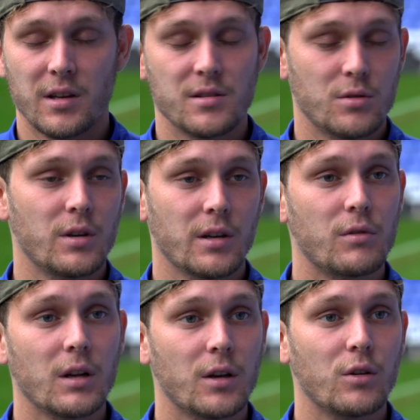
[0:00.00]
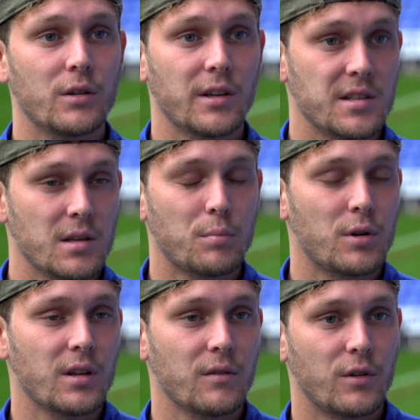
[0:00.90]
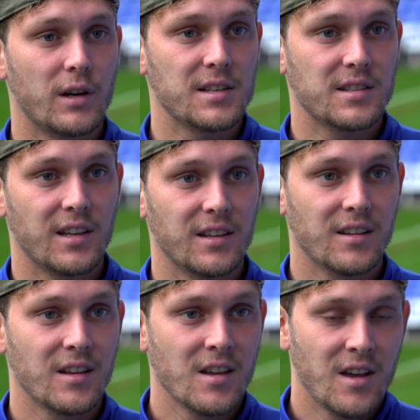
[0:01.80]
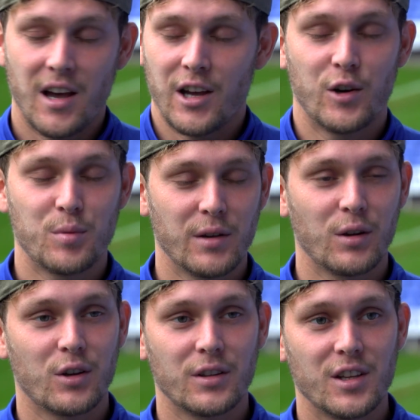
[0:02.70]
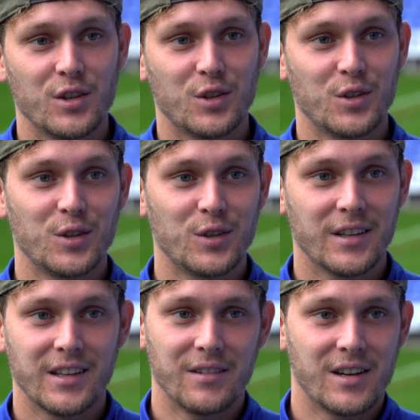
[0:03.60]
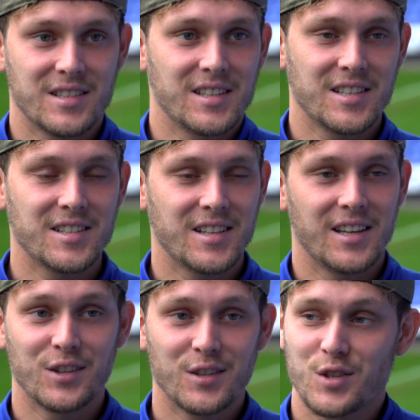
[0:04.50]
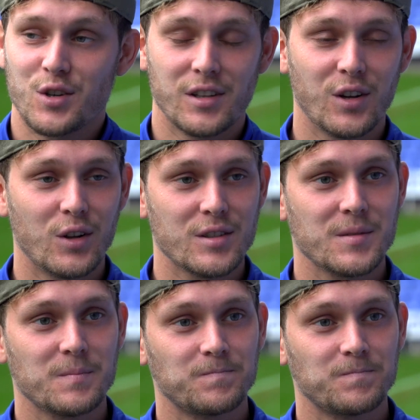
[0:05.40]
He's doing really good. He's important for us, and I hope he'll continue to give us assist and score the goals.